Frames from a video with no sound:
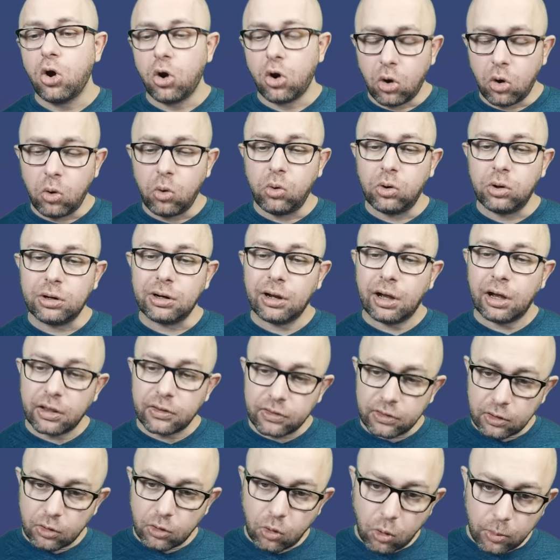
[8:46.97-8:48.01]
Or
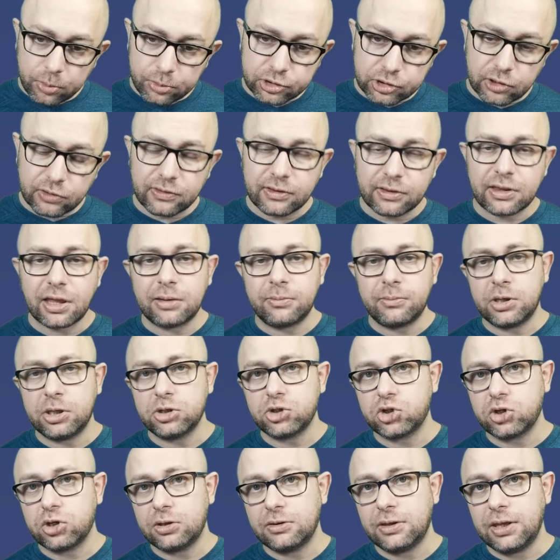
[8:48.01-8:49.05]
other options that I
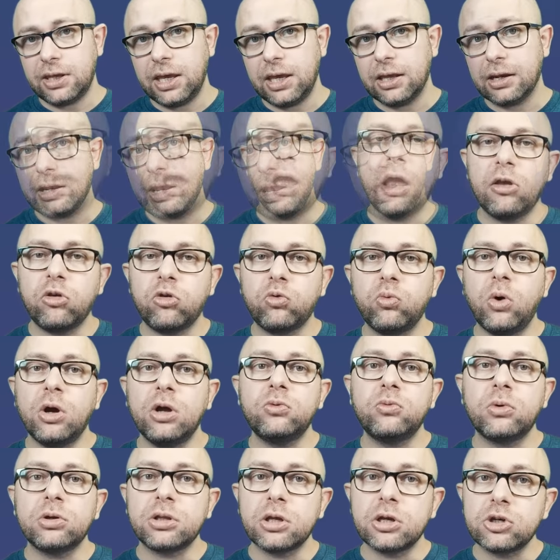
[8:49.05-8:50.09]
mentioned here is
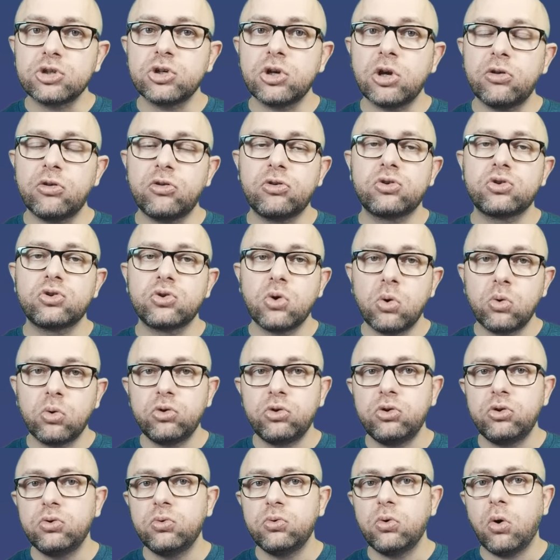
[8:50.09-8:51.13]
what I just
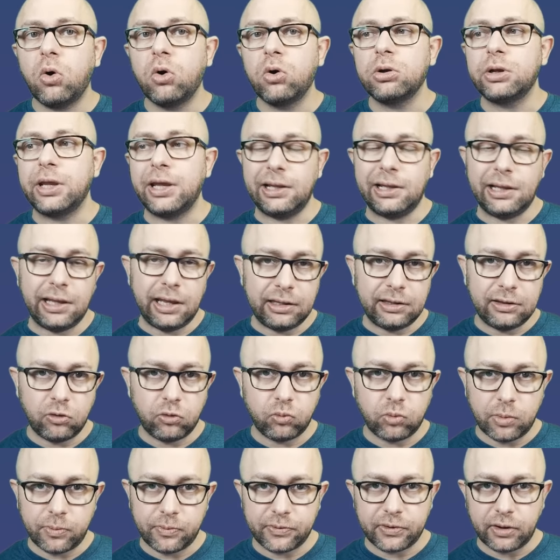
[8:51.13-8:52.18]
showed you on Hail Hades
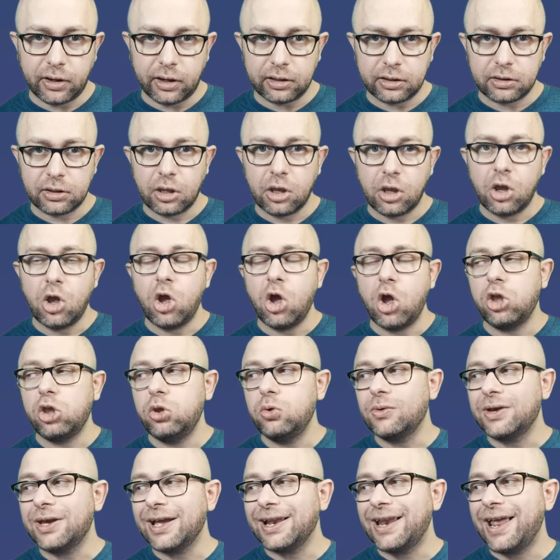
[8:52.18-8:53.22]
website.
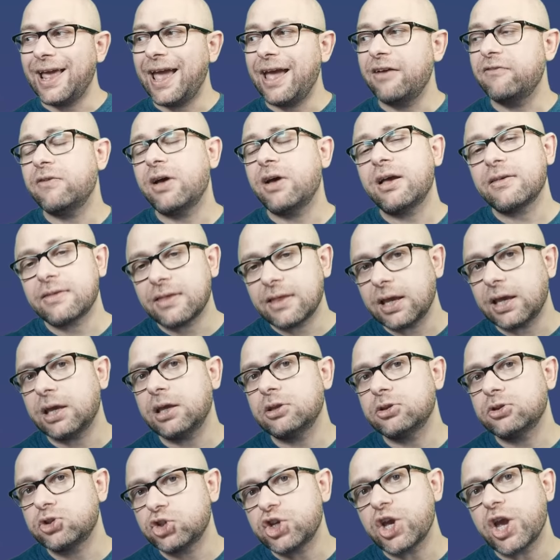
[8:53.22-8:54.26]
You can have a
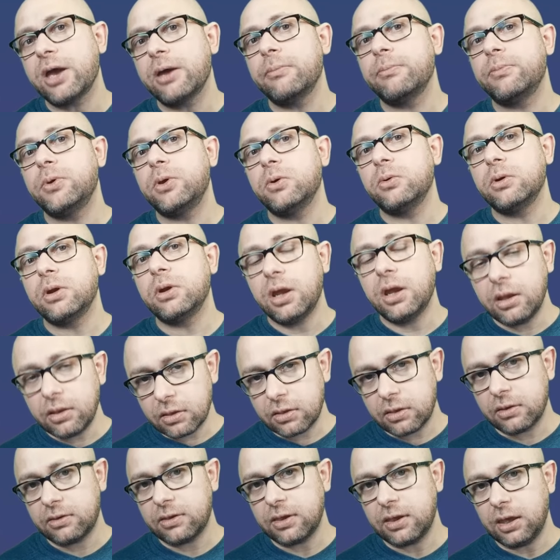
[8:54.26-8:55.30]
second champion in
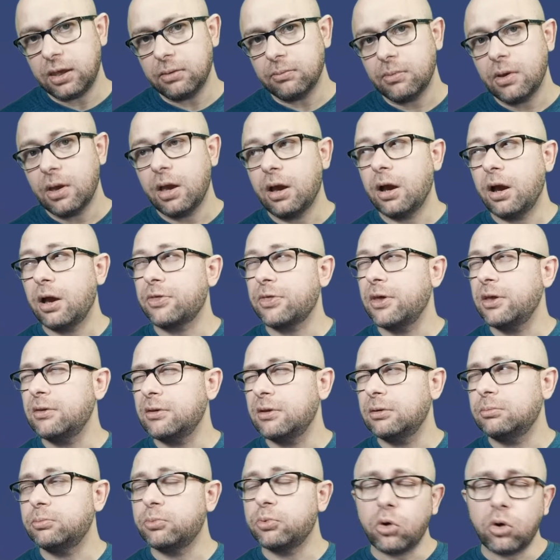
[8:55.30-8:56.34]
the team. I think
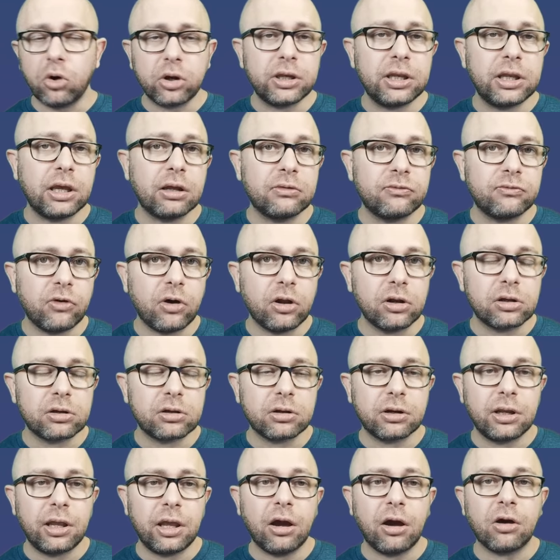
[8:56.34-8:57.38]
that Brogni and
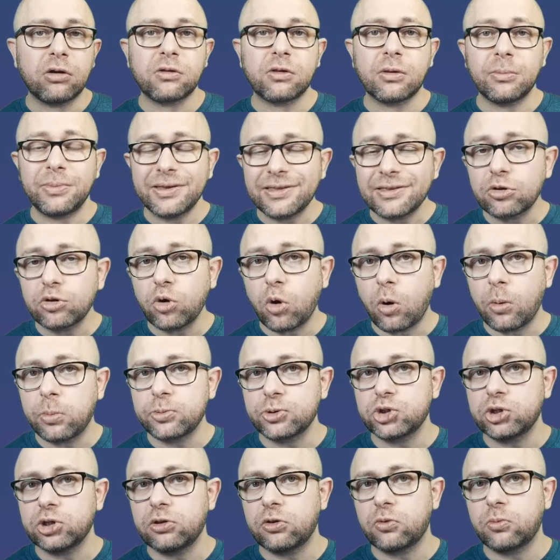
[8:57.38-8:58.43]
Valkyrie are the best
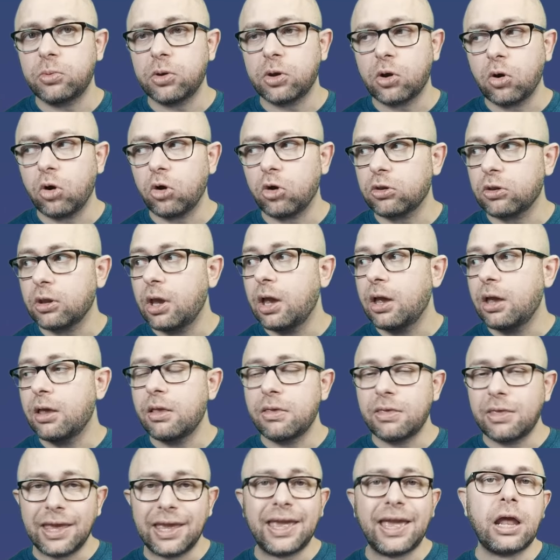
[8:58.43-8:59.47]
options because
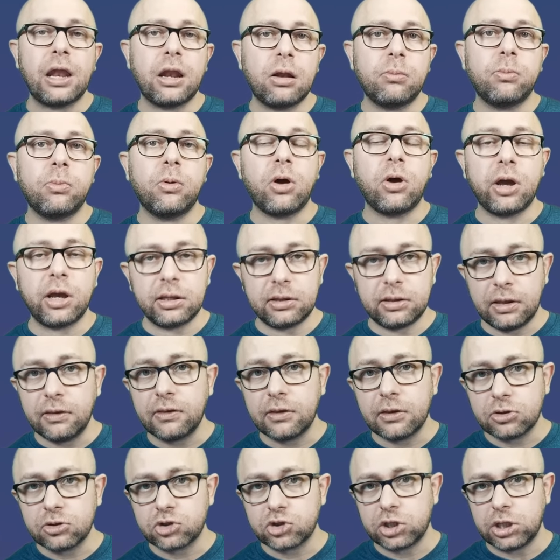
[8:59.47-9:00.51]
they can apply a
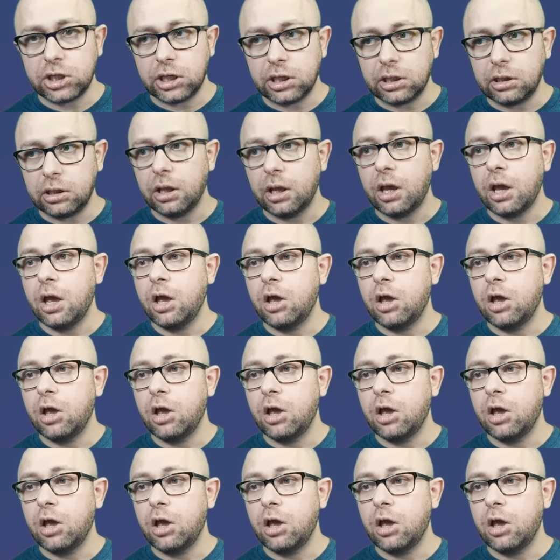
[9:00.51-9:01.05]
decent shield.